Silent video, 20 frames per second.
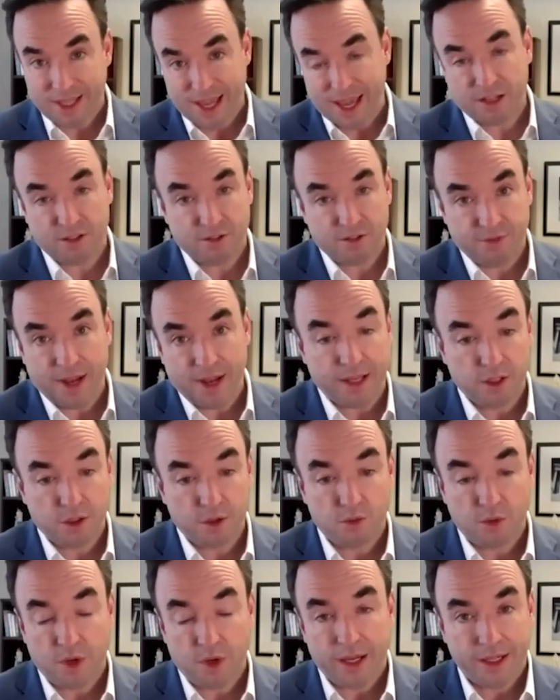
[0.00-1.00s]
cash value,
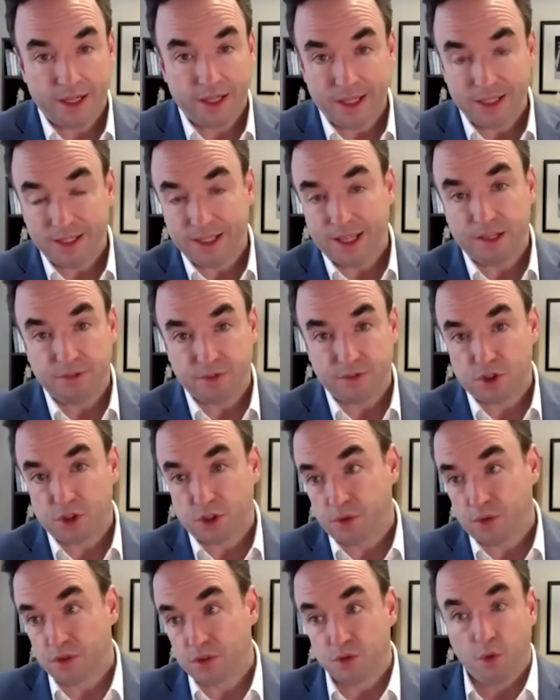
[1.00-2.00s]
Ron, in a life
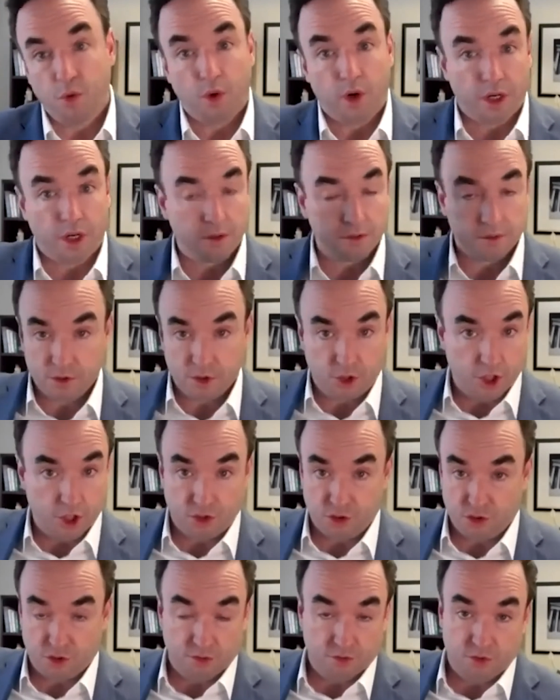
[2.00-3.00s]
insurance or
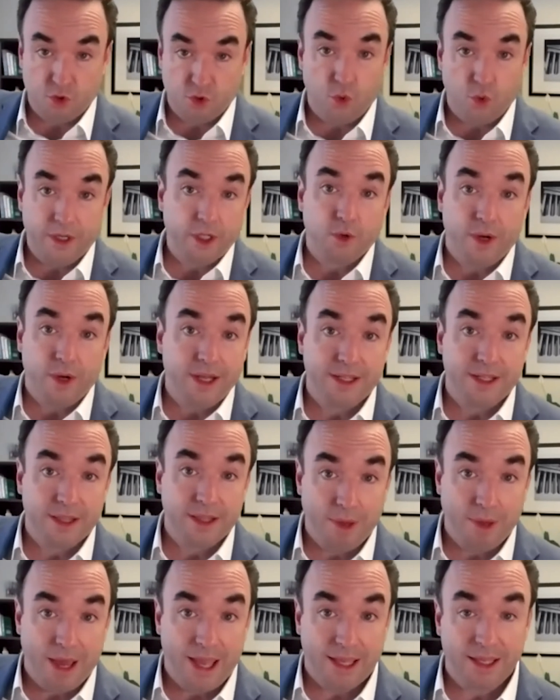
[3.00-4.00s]
just 20 grand in the
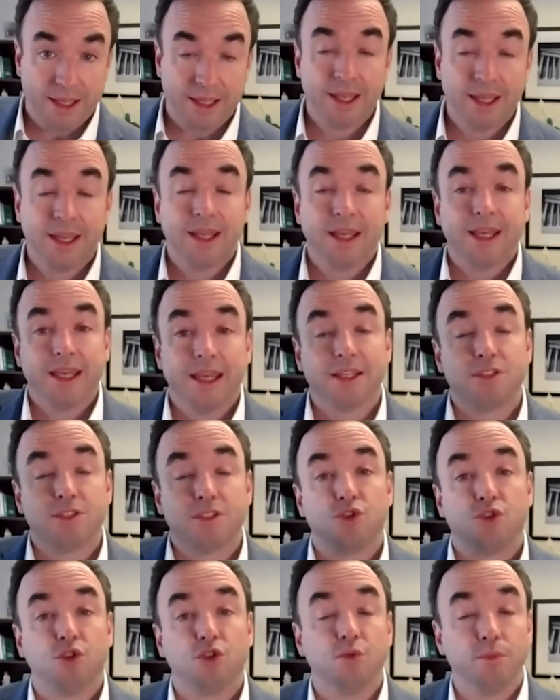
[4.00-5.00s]
bank, it's
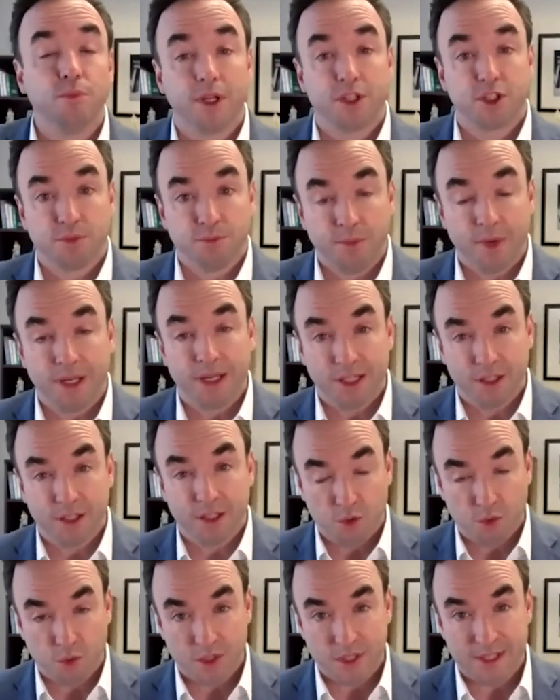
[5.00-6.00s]
too much money
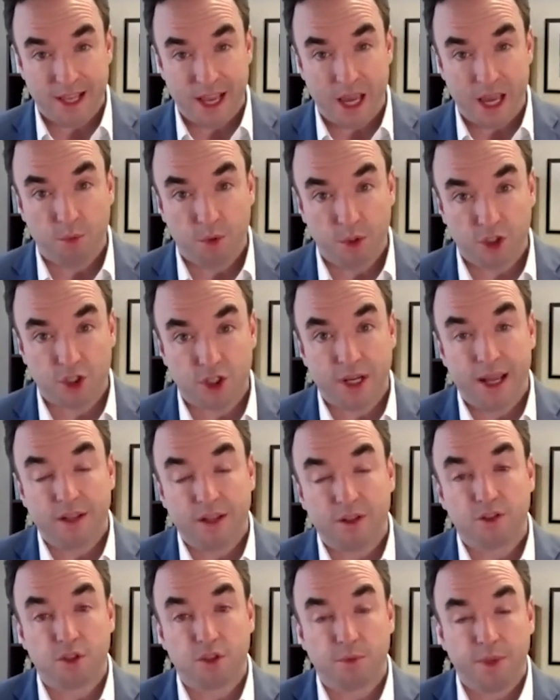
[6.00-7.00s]
to establish
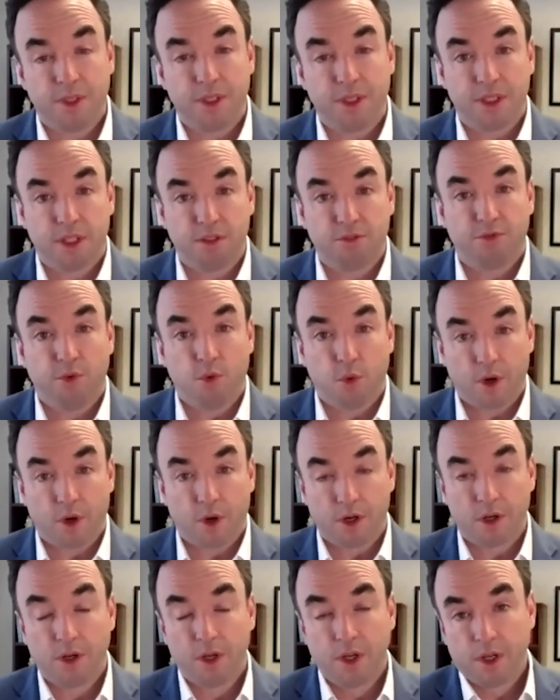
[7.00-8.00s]
eligibility
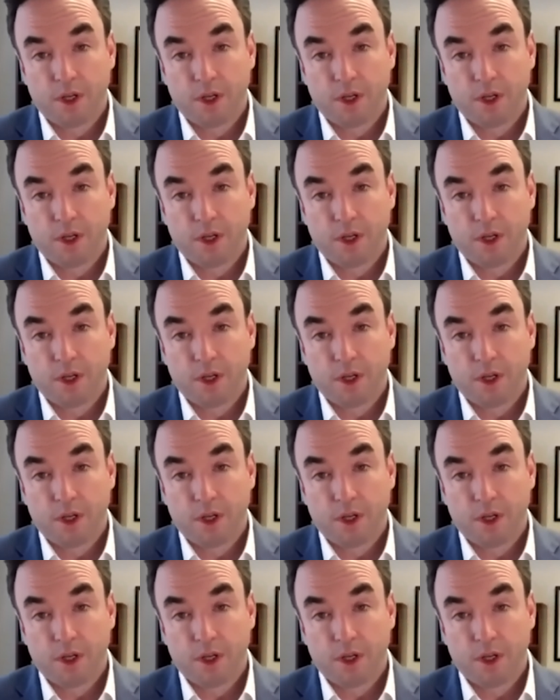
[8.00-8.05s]
for